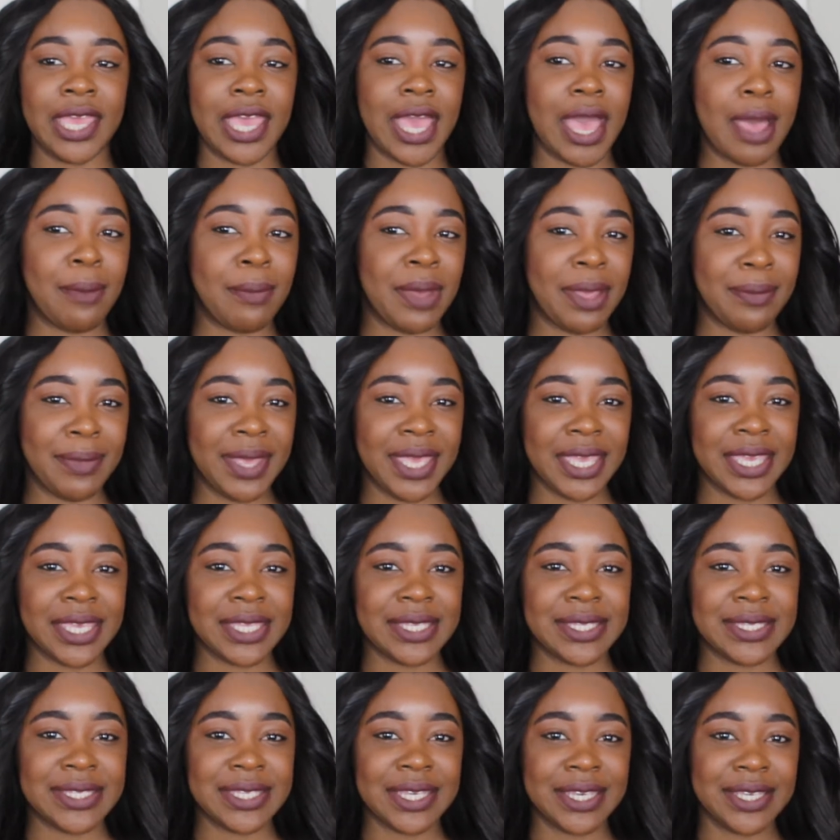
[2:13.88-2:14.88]
Am I
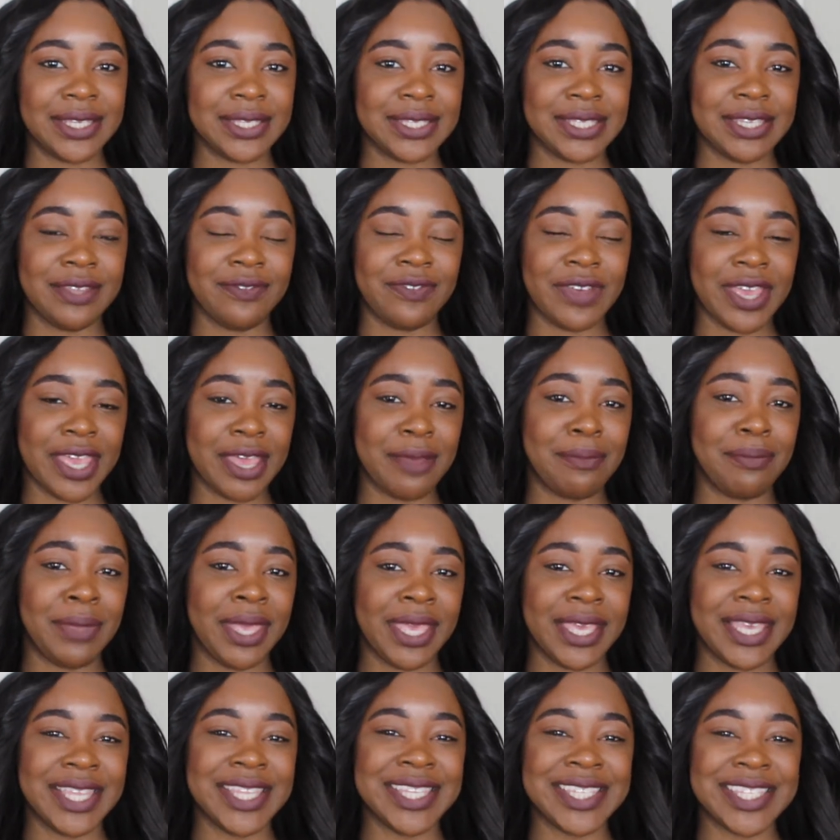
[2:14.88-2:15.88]
making sense? If I am
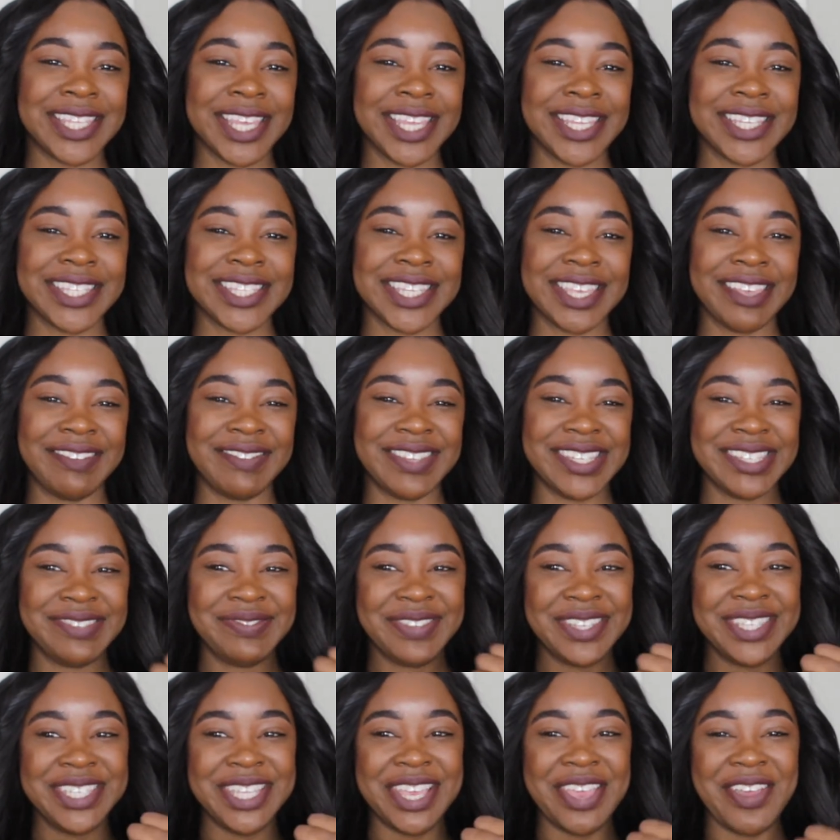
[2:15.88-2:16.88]
making sense, give this
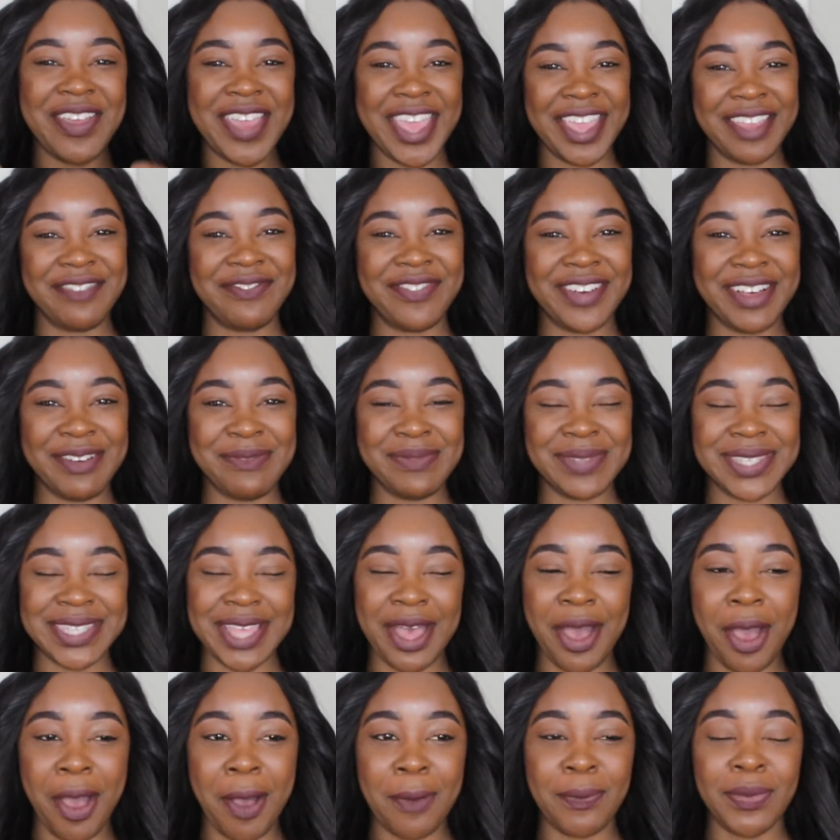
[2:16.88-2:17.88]
video a thumbs
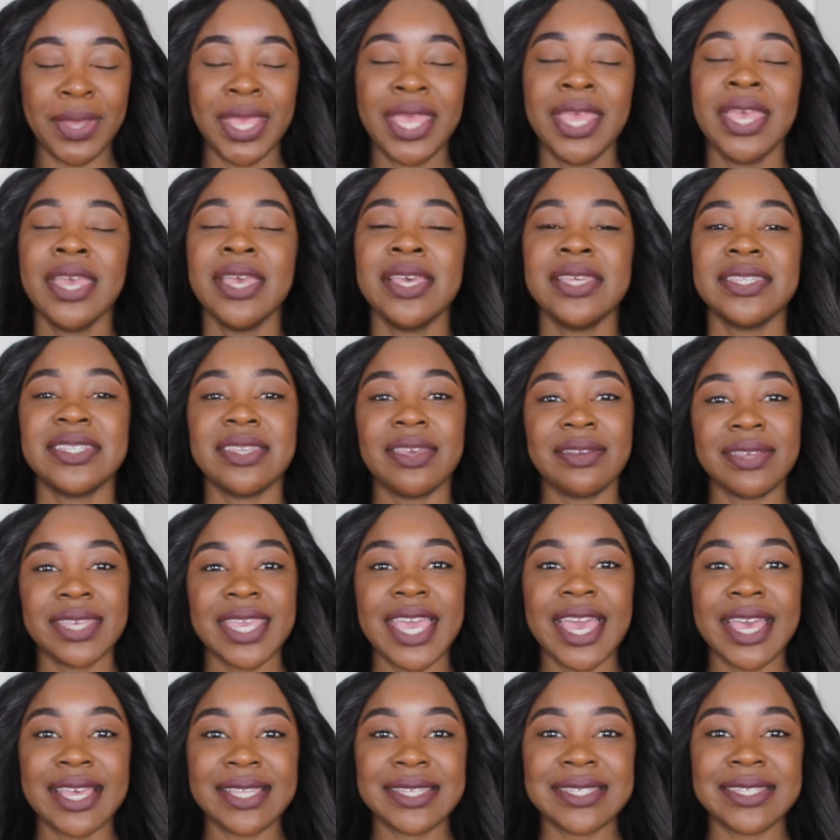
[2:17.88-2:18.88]
up. So
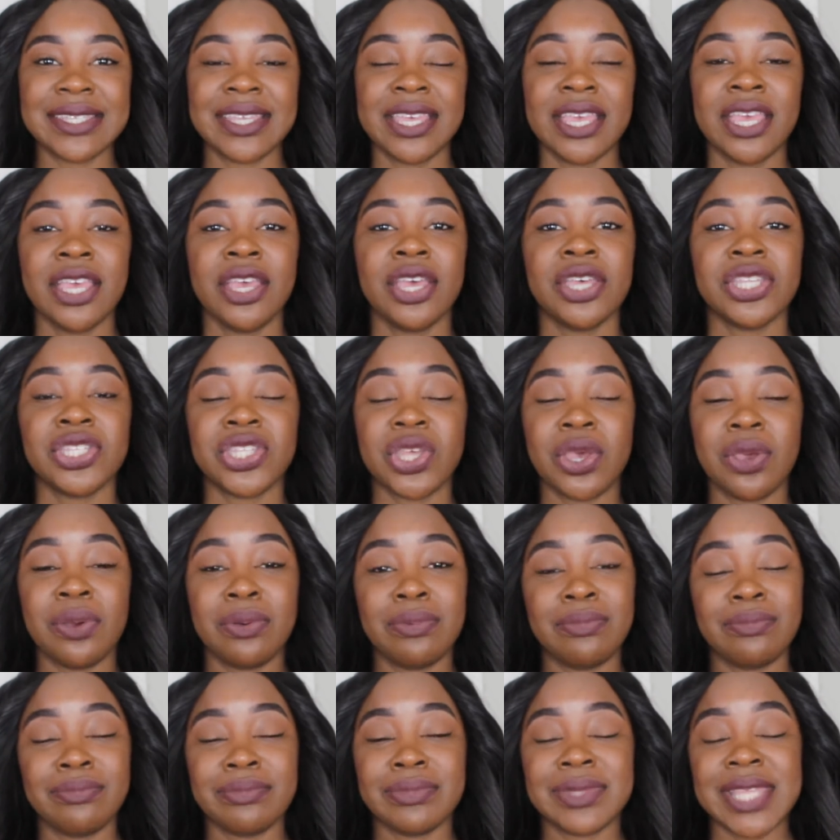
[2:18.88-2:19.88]
yes,
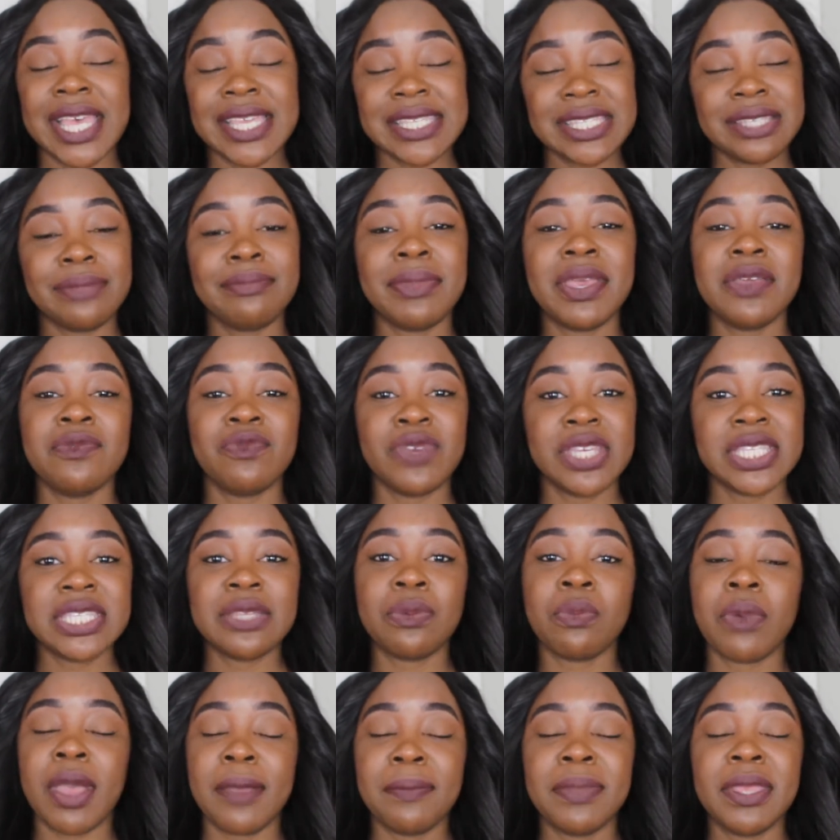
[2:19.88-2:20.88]
so that's the main
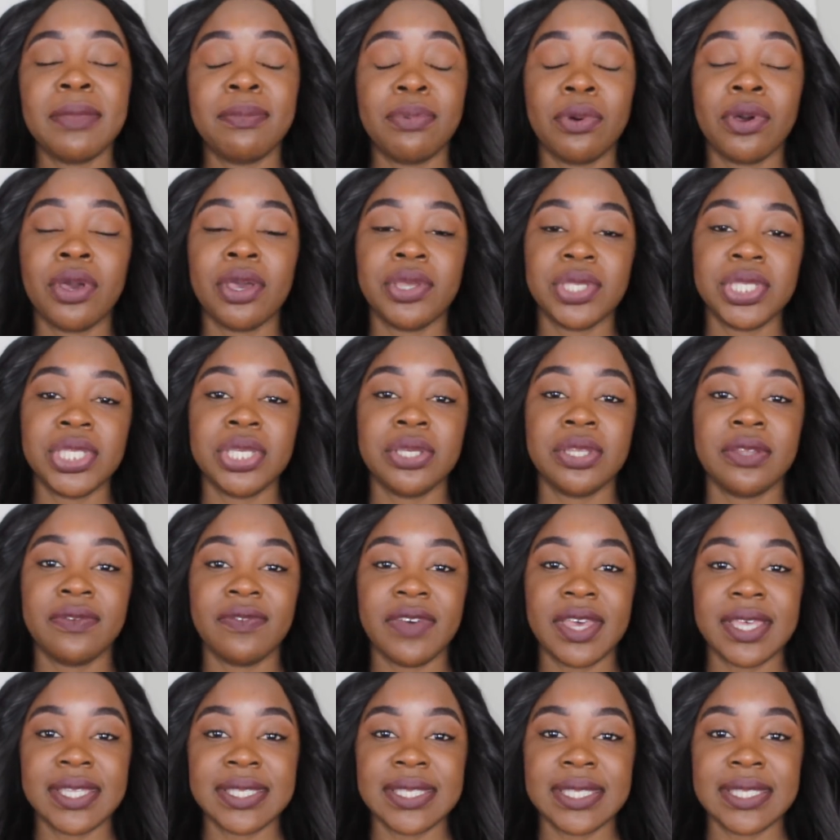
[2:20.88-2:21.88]
reason why people go to
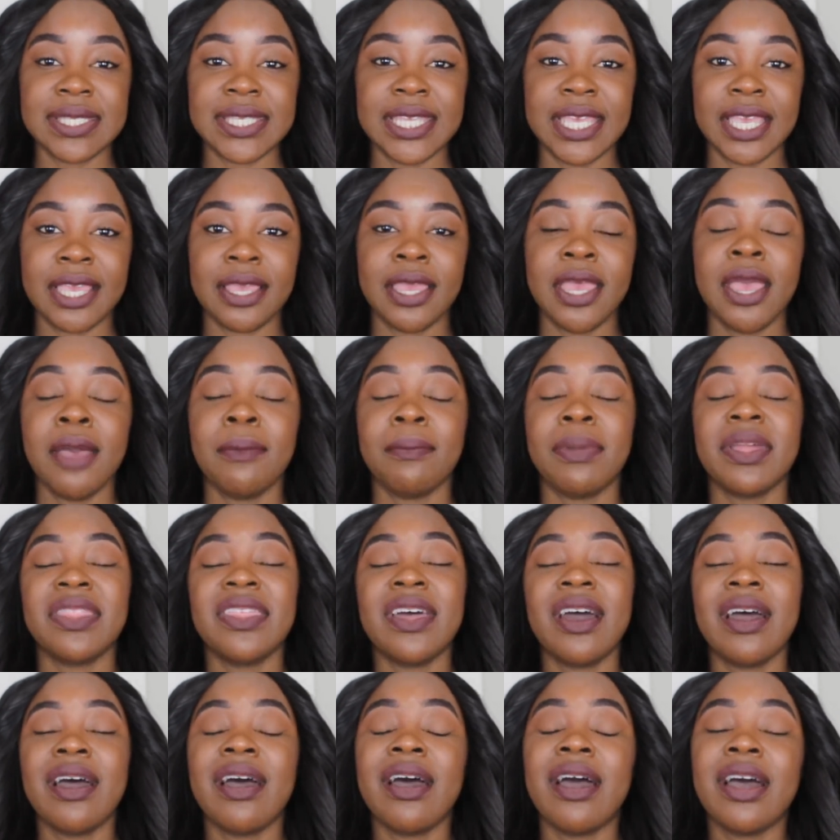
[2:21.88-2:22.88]
university. But
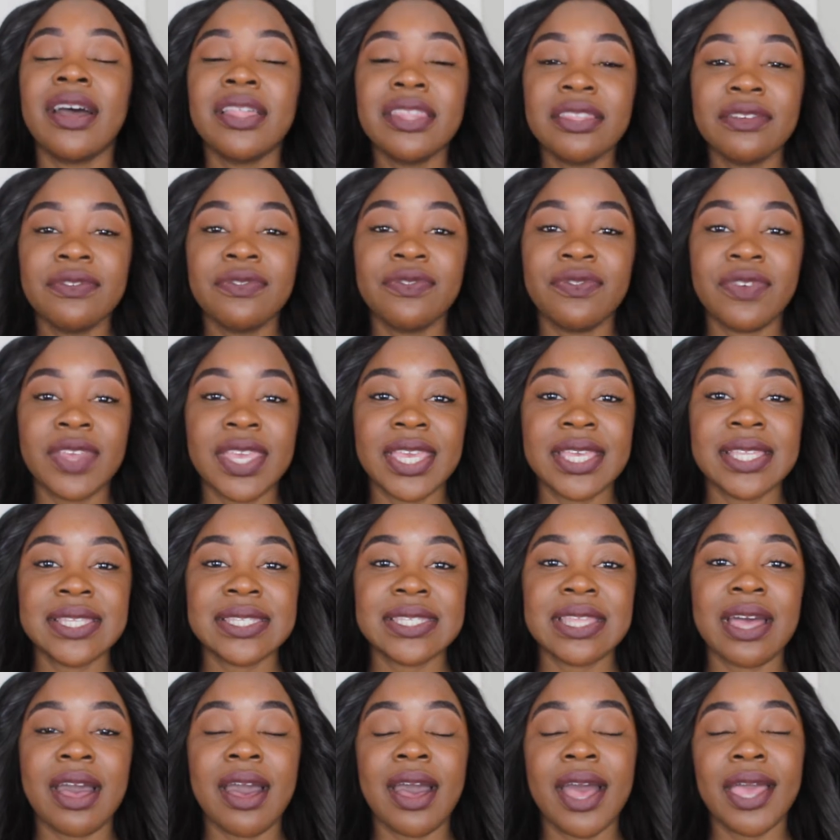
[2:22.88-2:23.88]
there are other things
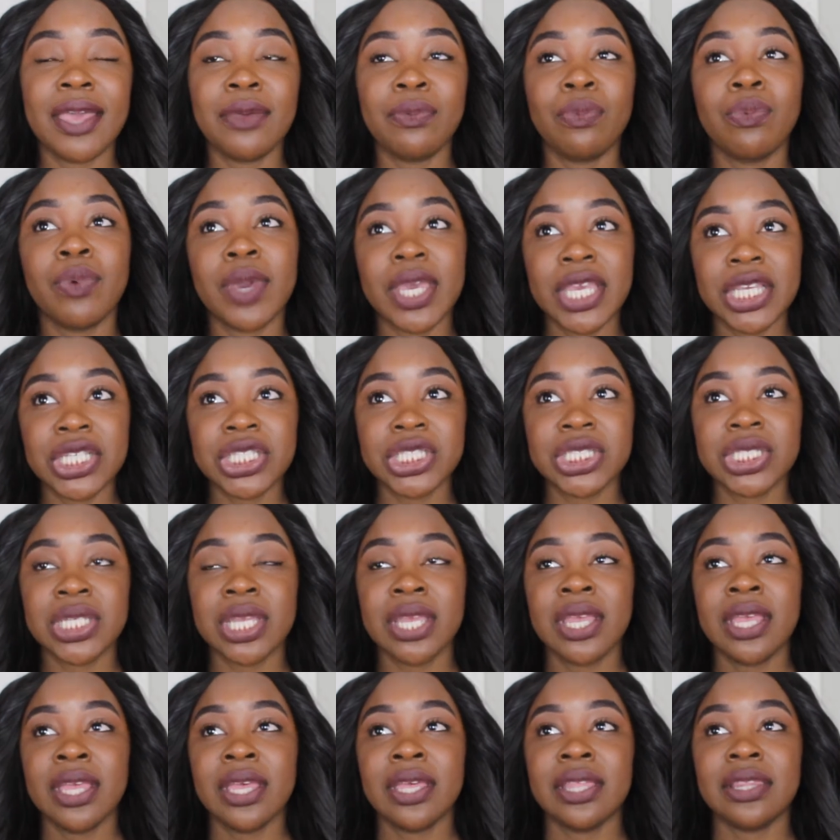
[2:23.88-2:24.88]
that I wish
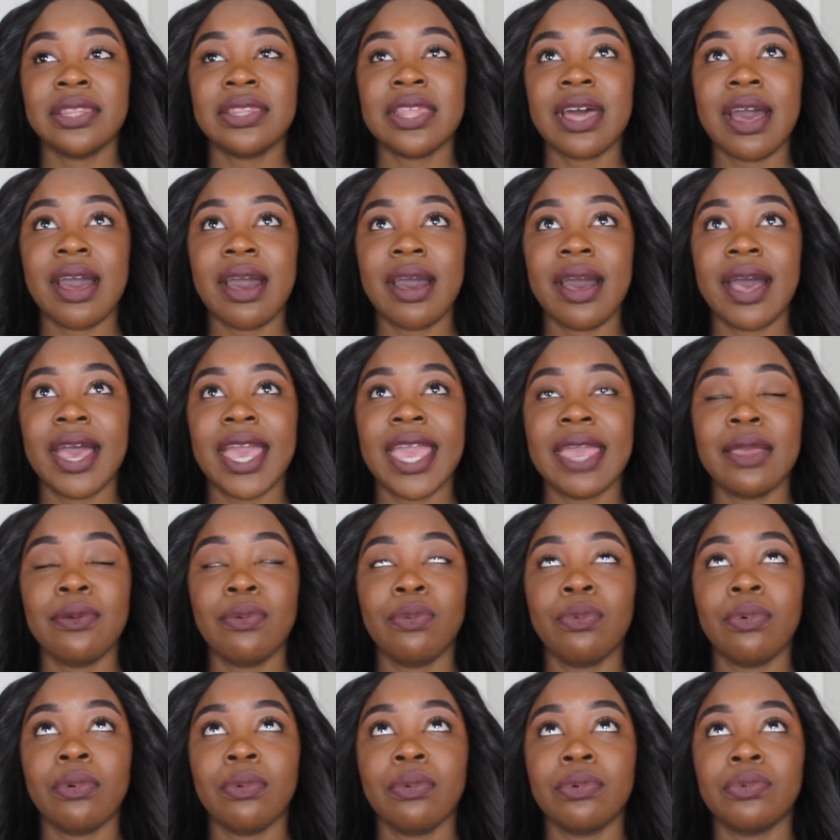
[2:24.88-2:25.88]
that I
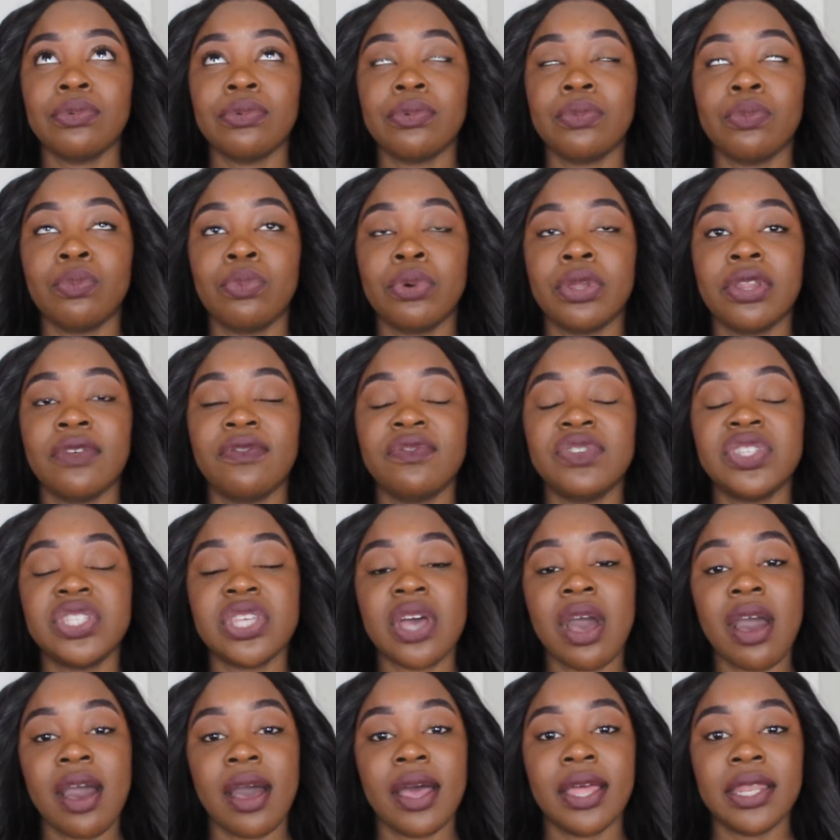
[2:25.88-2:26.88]
would have
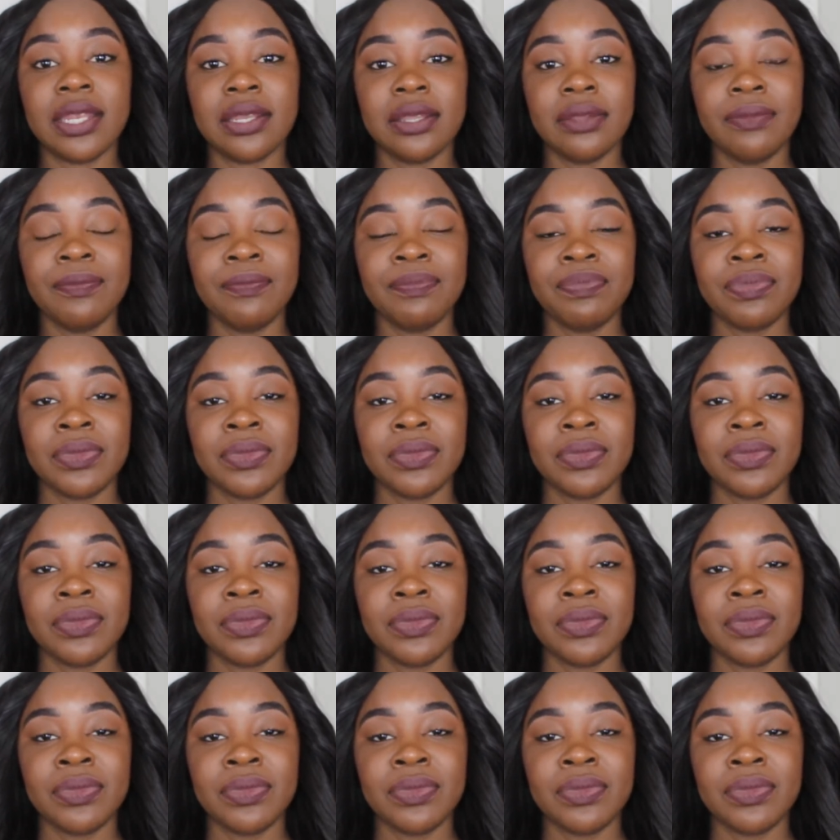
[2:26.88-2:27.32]
done